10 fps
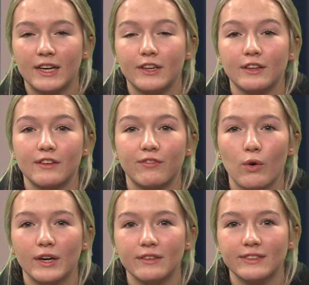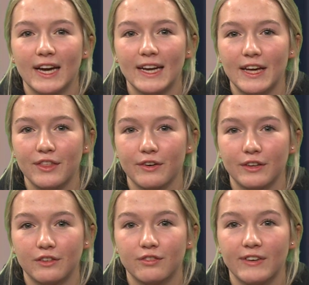Nearly 4 out of 10 8th
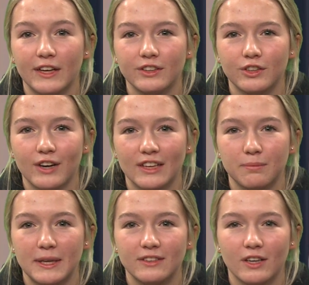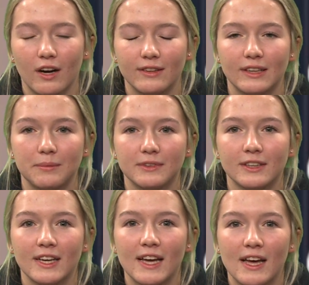graders fail to grasp basic concepts.